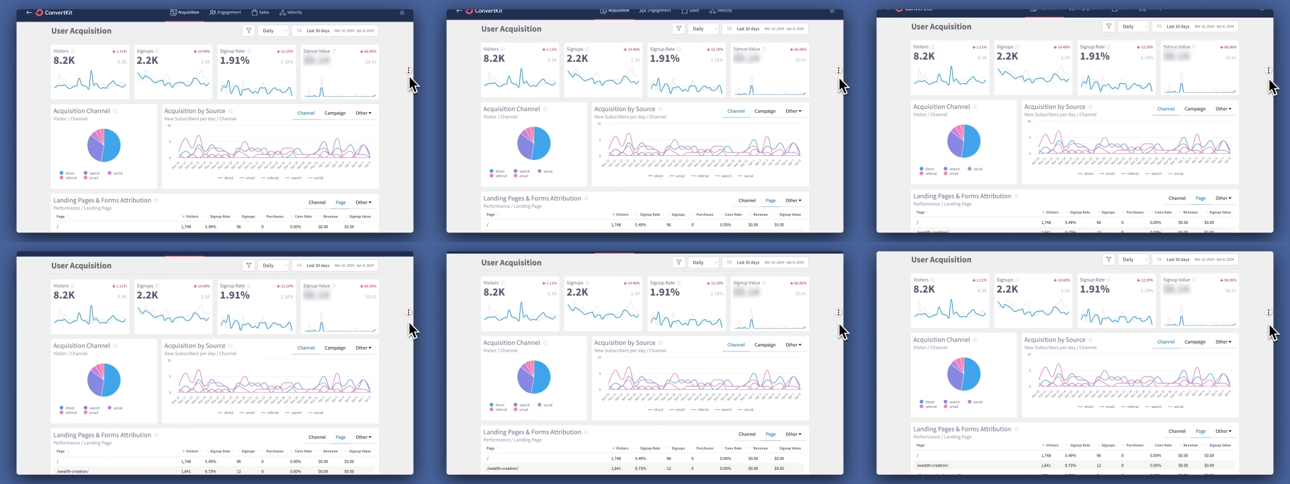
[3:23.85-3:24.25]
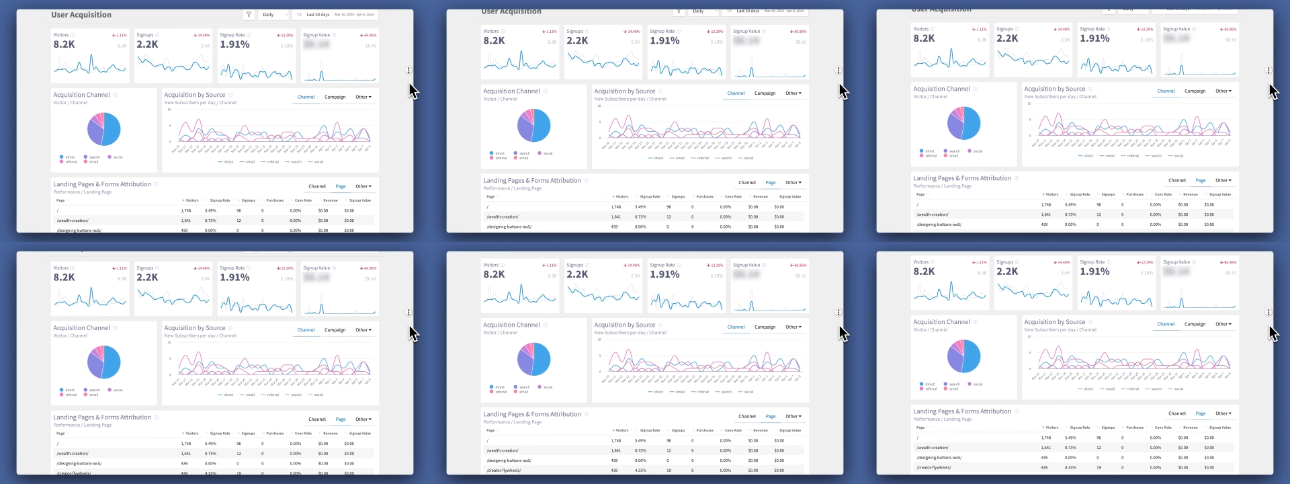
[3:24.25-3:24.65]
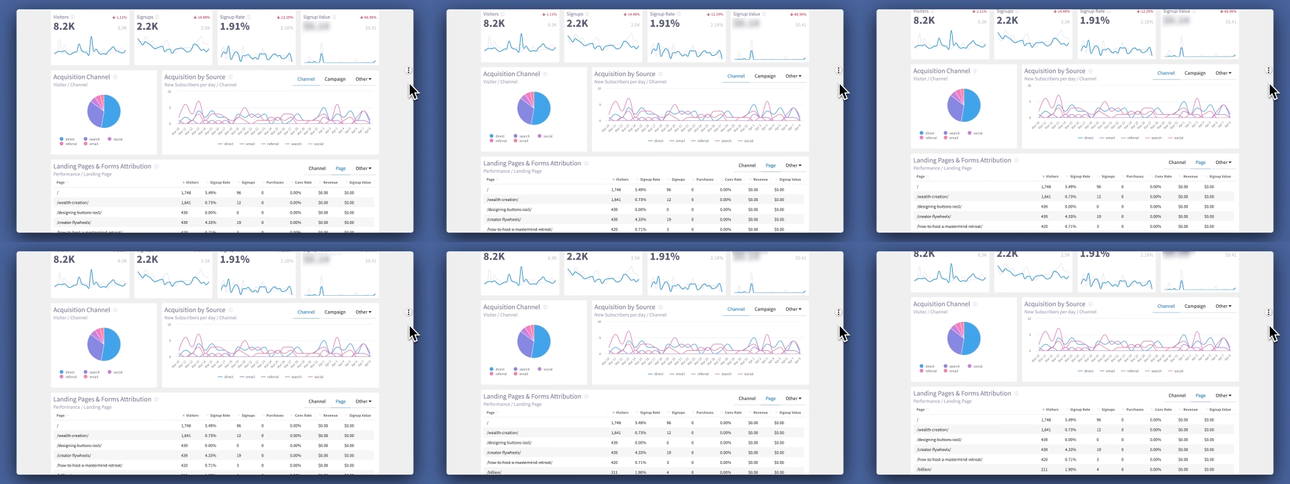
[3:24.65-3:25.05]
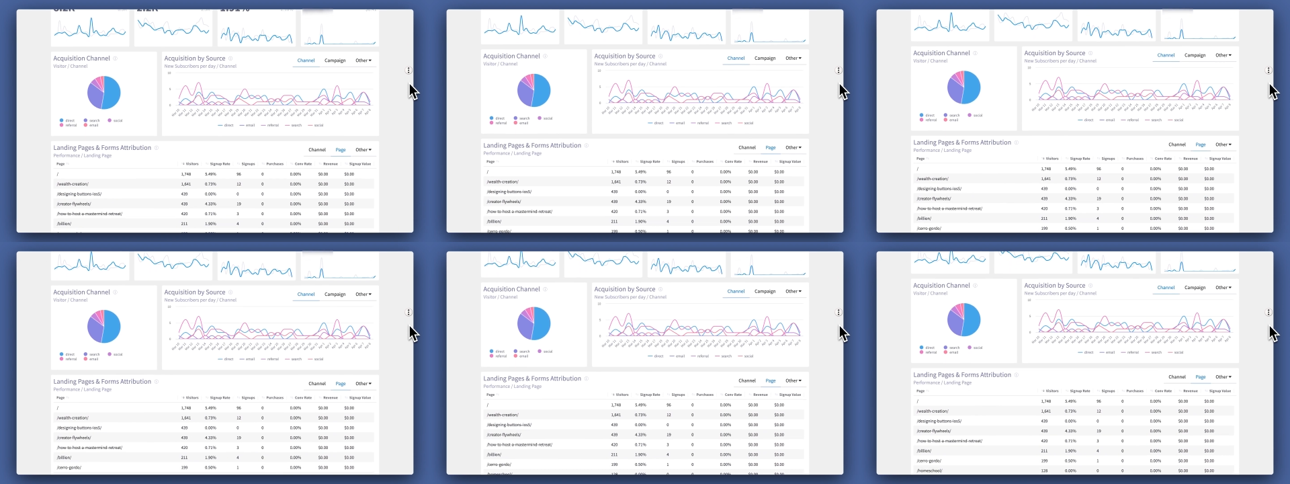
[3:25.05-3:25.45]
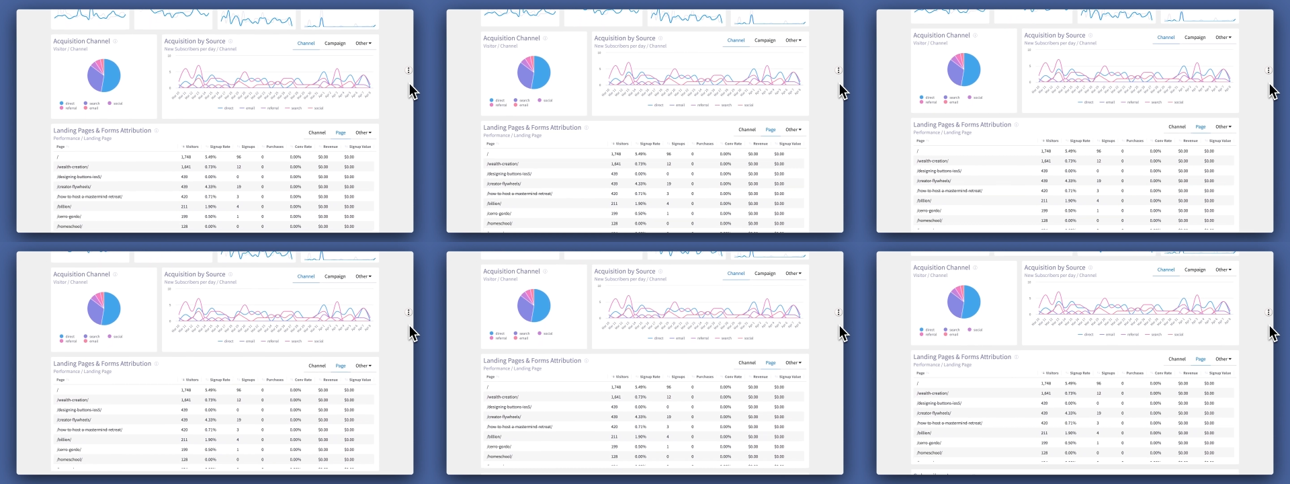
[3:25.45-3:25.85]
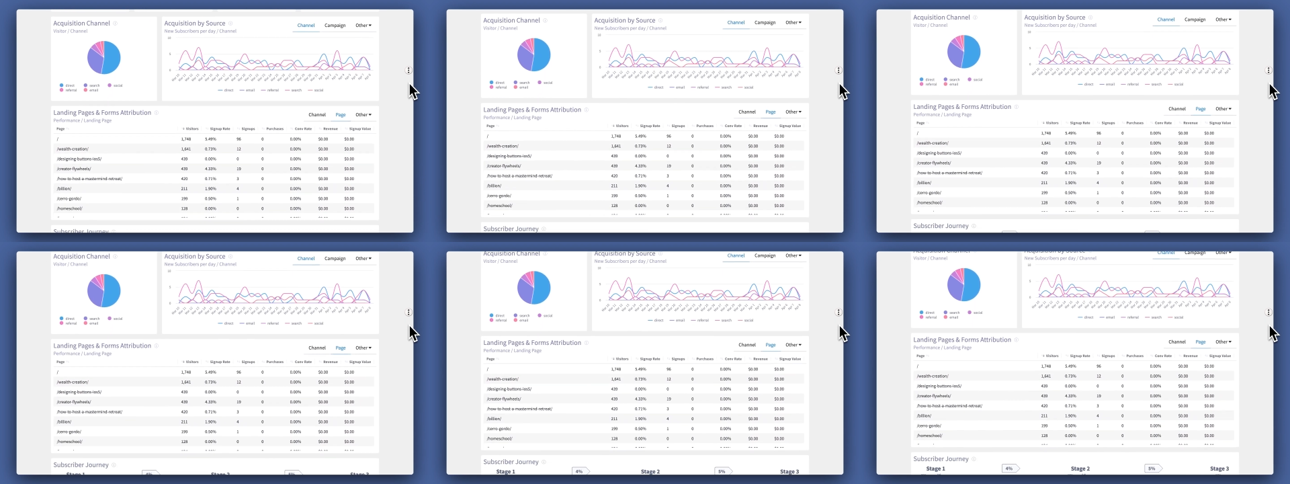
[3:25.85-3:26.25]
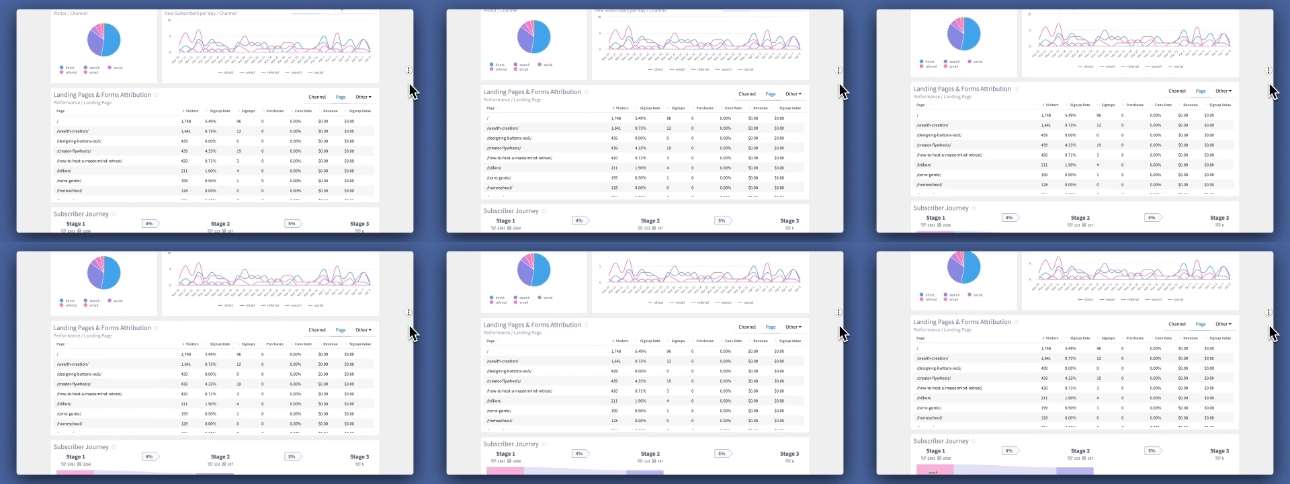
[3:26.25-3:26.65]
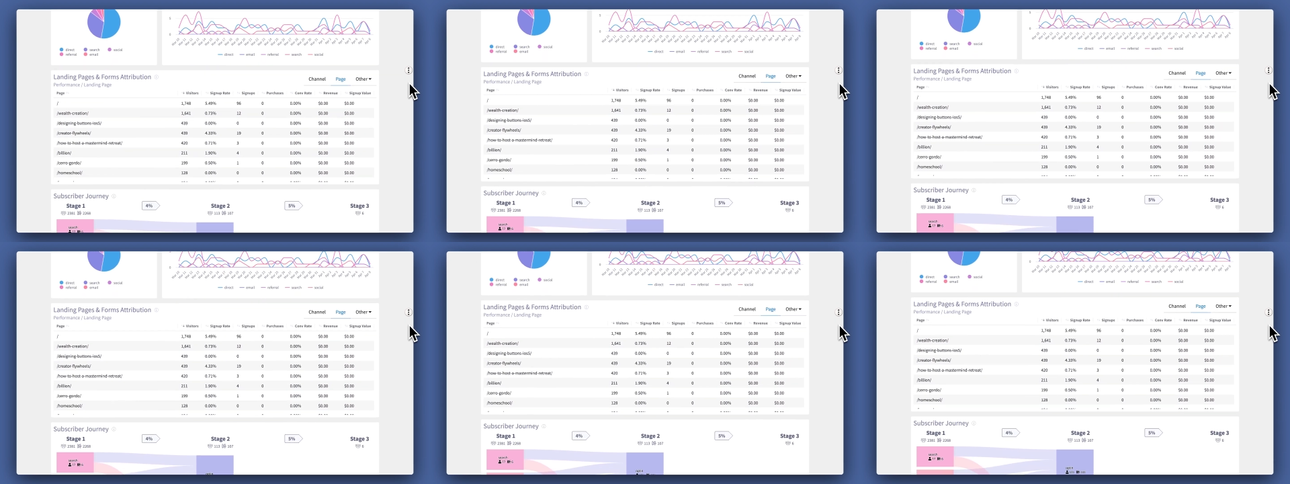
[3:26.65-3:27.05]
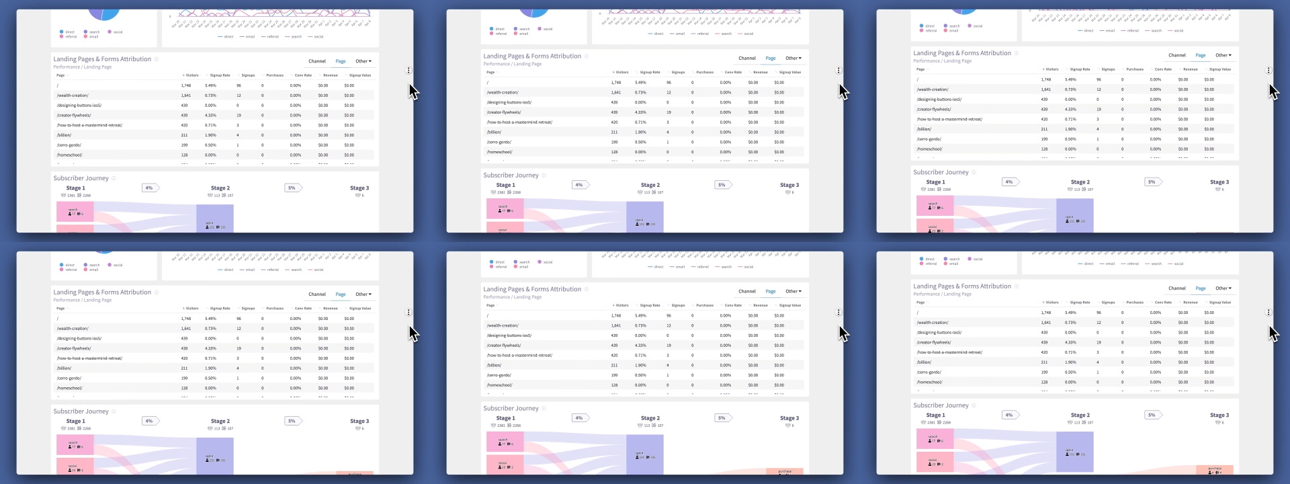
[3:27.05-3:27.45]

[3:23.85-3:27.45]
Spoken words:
(no speaker visible)